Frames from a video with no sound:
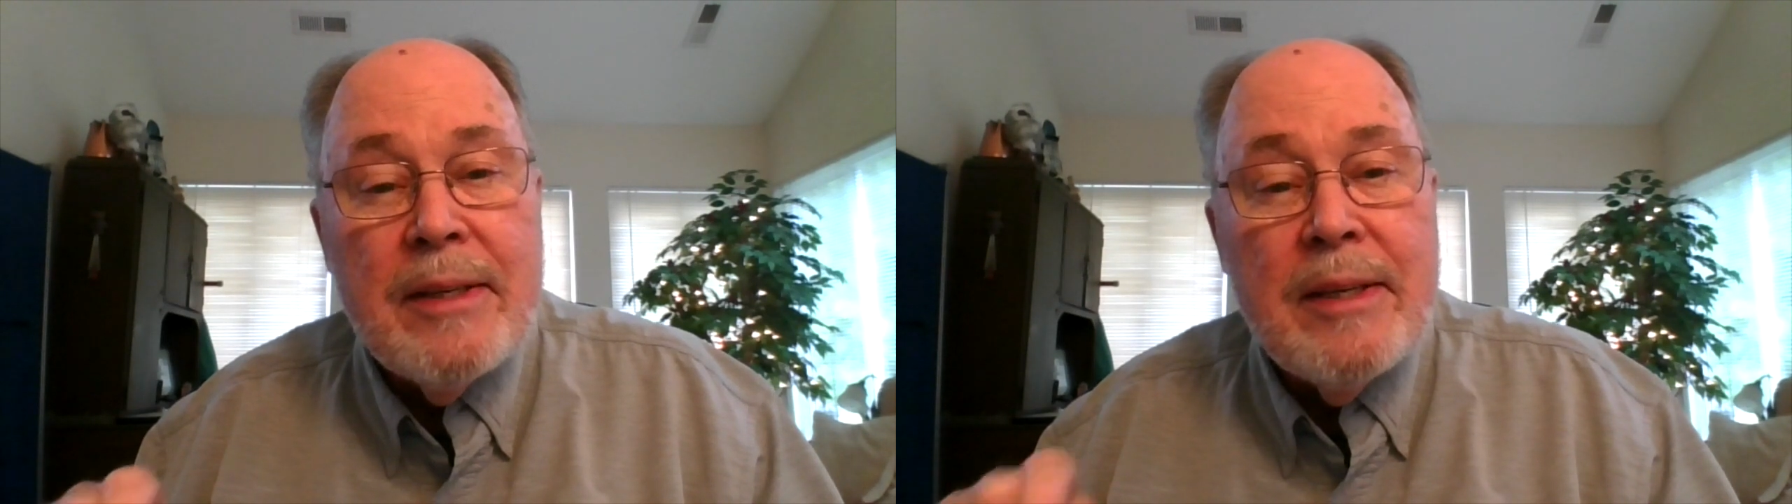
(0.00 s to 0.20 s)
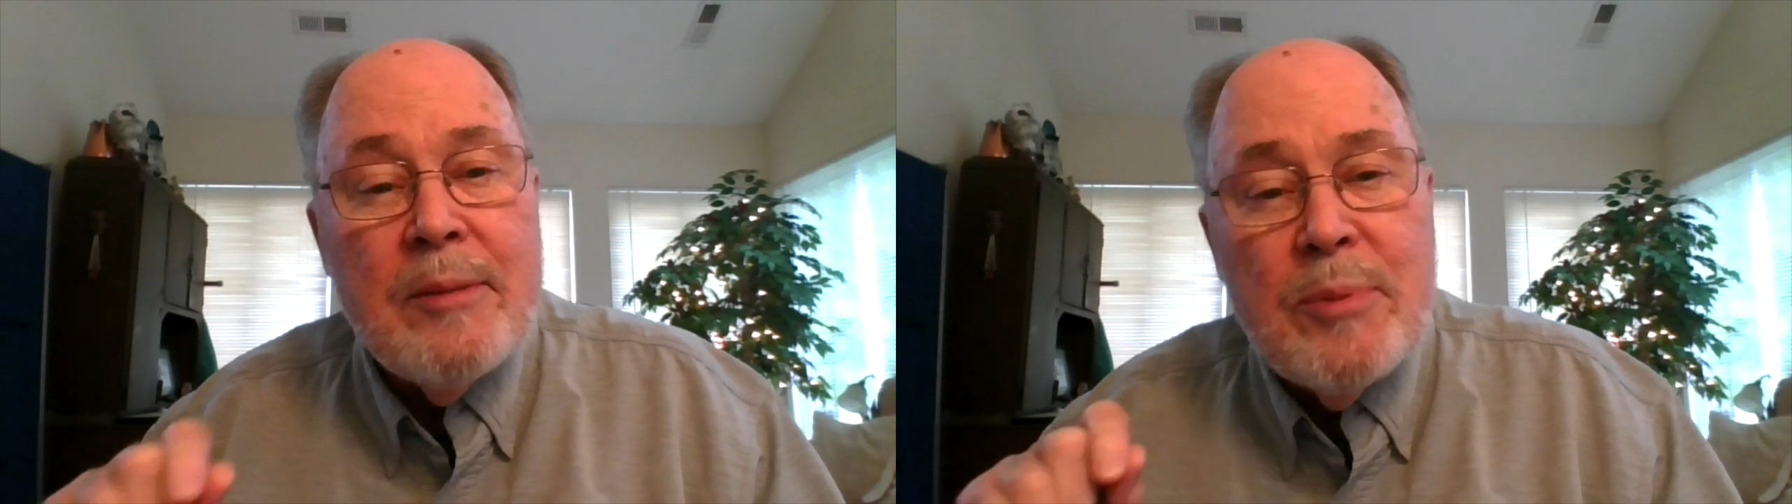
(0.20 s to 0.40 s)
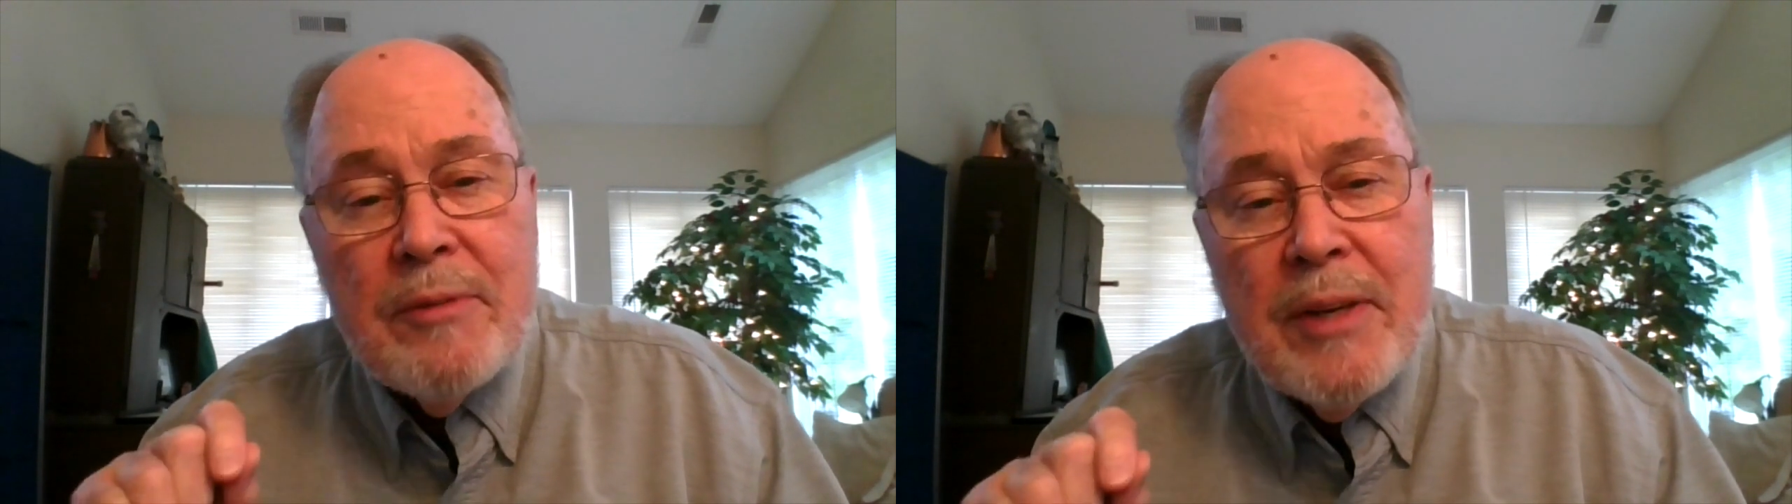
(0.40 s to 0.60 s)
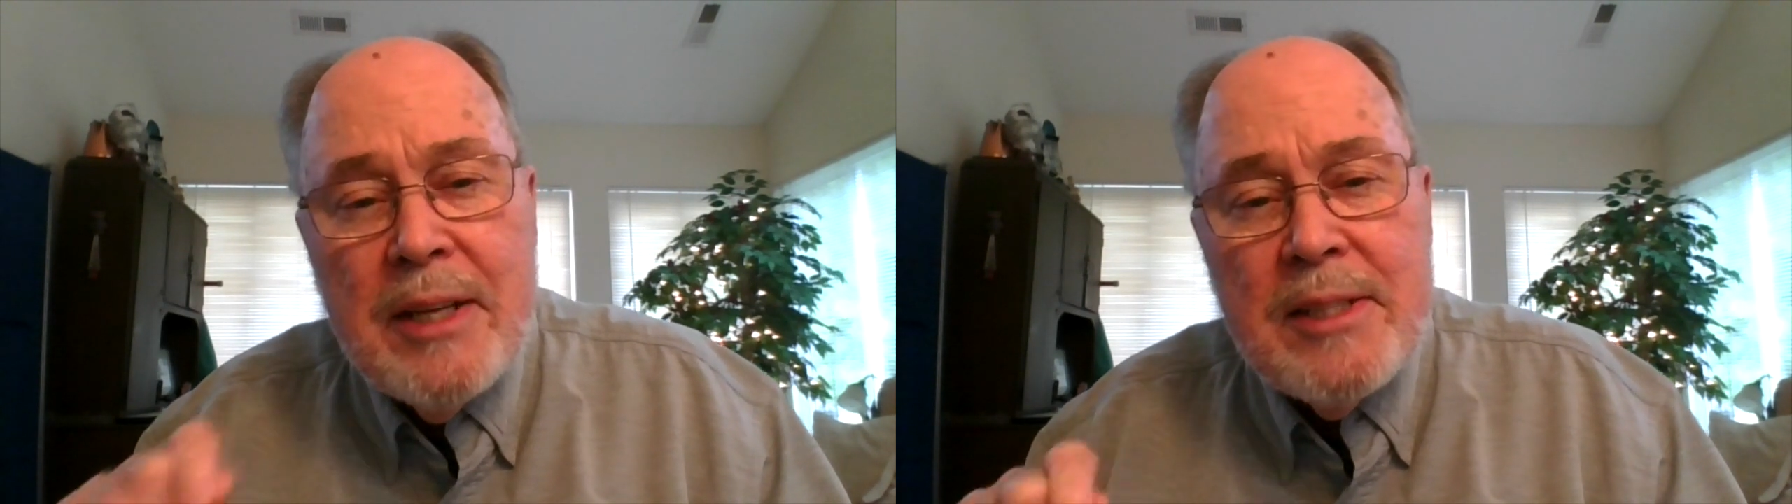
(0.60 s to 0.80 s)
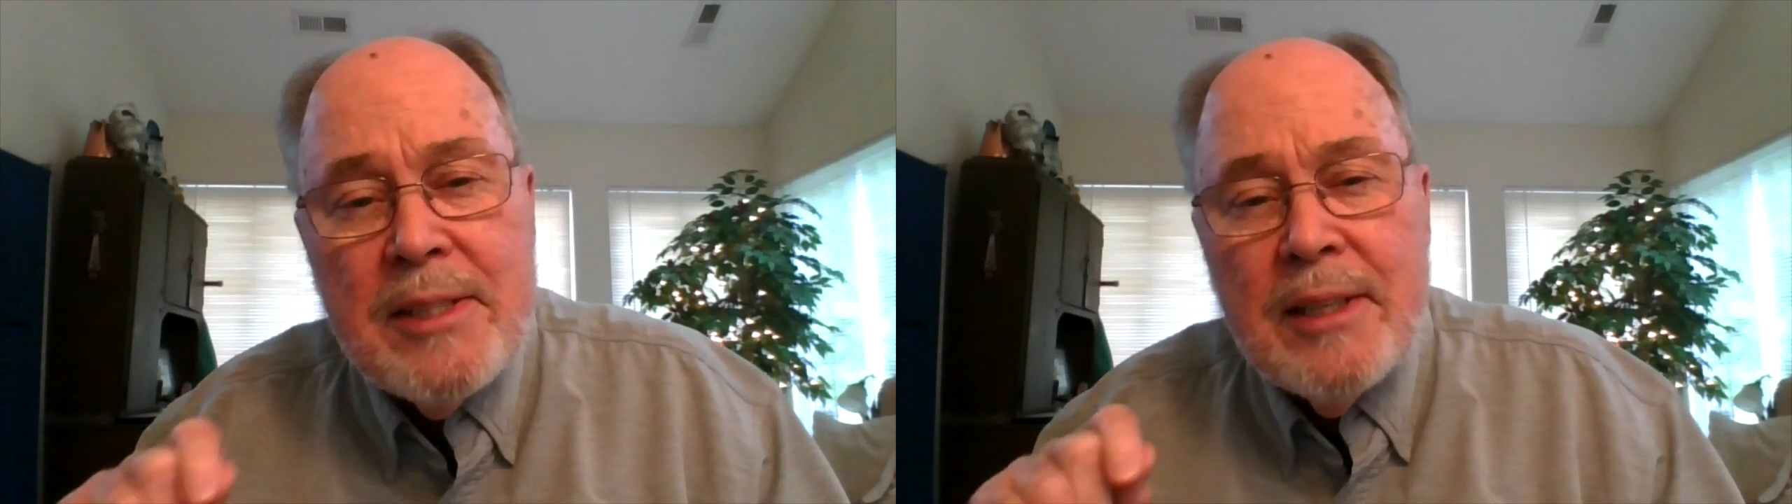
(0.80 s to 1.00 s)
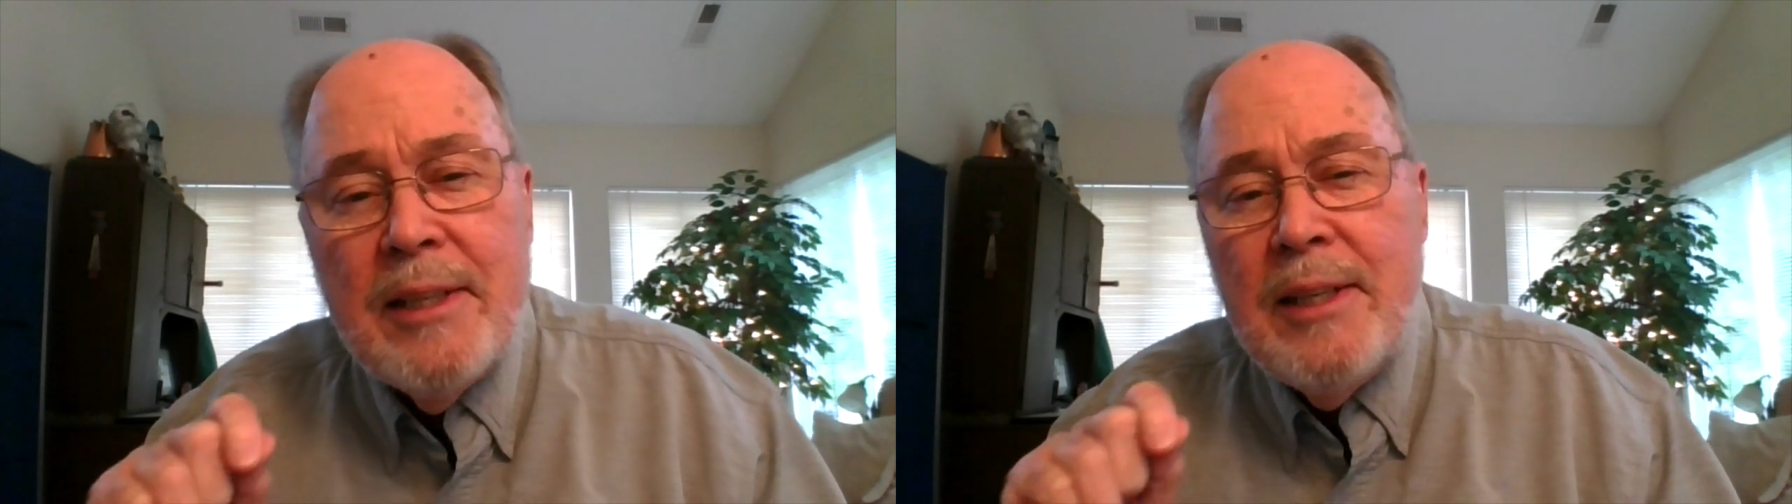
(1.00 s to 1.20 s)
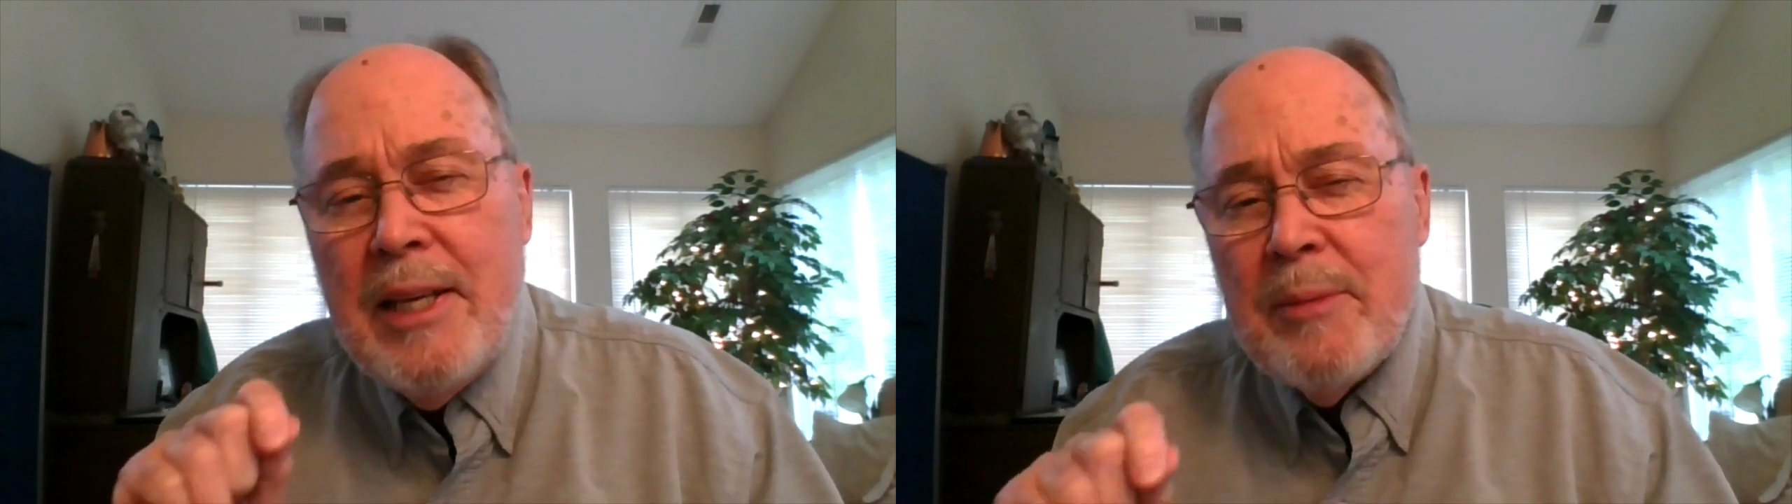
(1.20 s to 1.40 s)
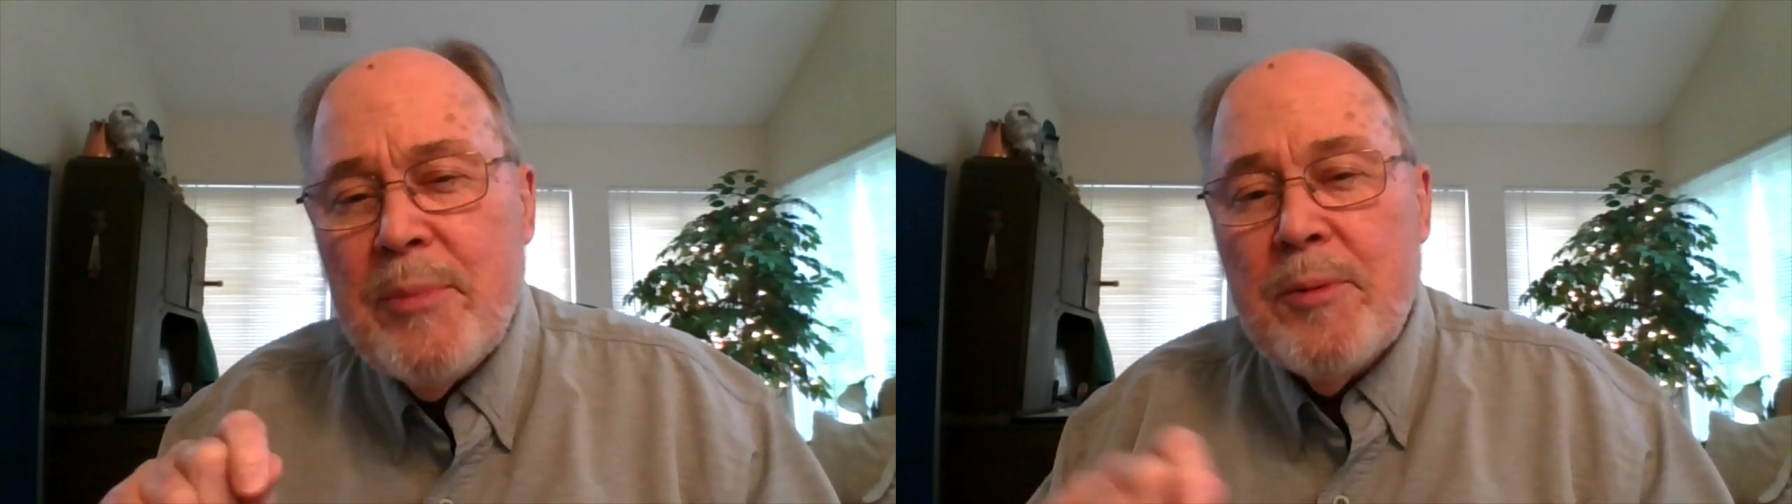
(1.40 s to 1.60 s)
and provides the
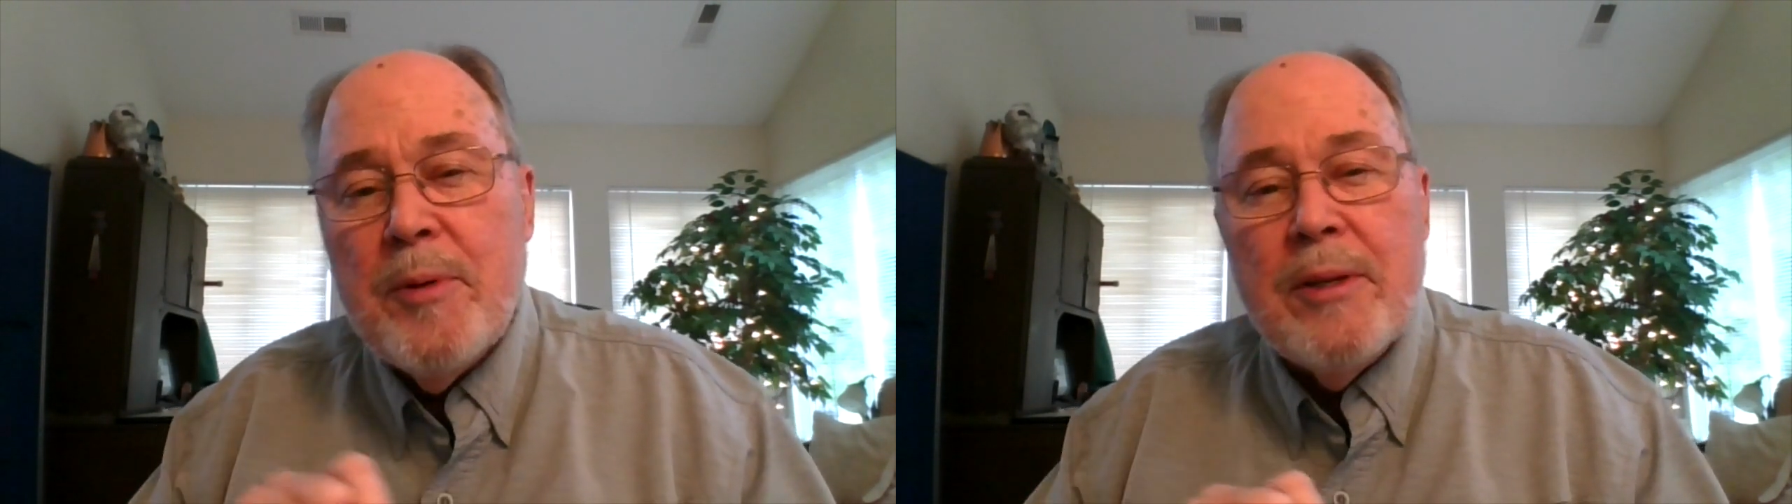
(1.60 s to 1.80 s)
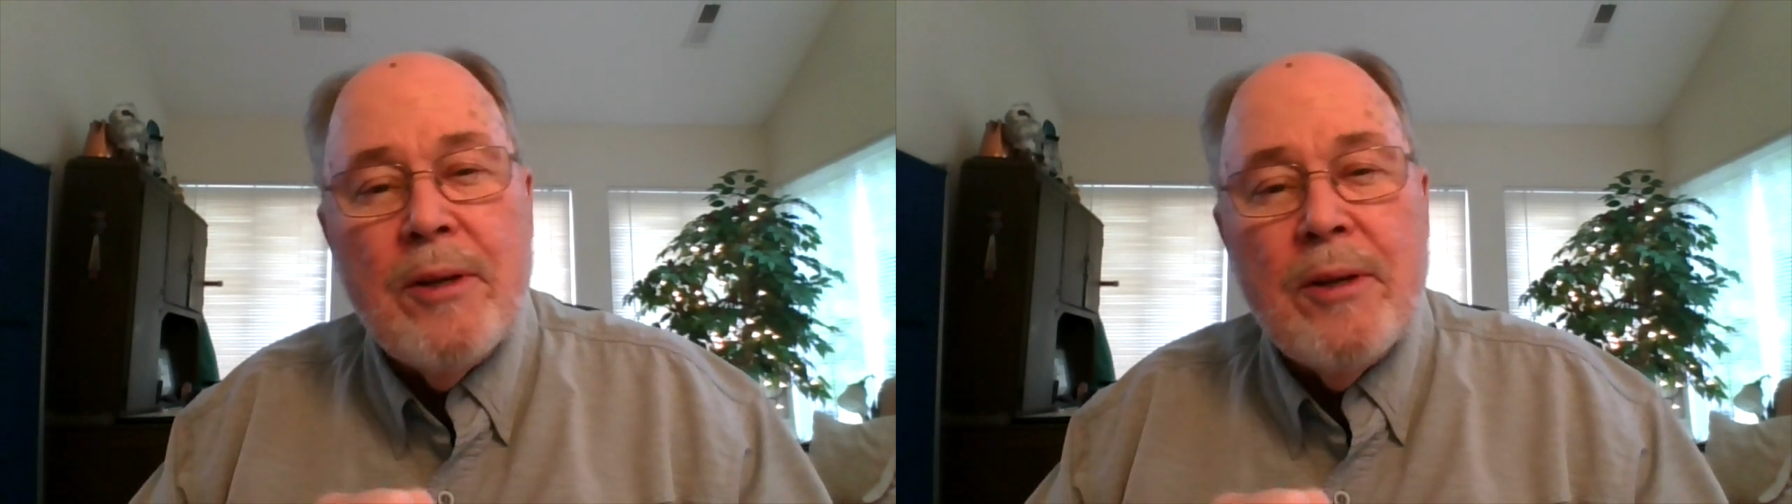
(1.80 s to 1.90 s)
link between